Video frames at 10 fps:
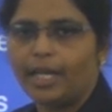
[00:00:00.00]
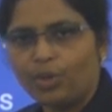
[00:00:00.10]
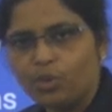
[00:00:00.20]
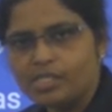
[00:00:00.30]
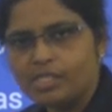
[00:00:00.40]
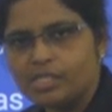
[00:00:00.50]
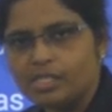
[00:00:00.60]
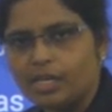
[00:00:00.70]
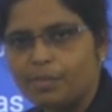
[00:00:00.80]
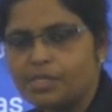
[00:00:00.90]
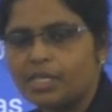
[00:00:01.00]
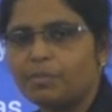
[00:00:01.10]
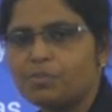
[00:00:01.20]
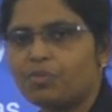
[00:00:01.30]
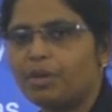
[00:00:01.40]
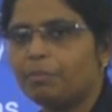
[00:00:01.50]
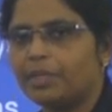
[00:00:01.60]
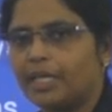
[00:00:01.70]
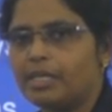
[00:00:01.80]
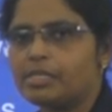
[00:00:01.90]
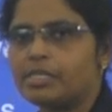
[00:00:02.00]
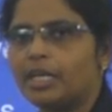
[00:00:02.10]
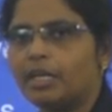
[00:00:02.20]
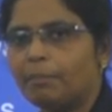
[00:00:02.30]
ecosystems comes from terrestrial,